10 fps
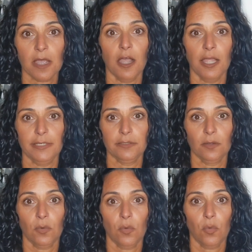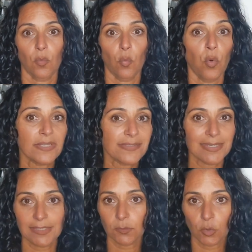on what
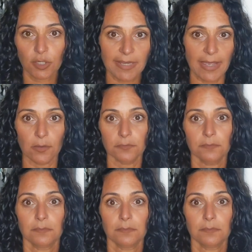didn't work out,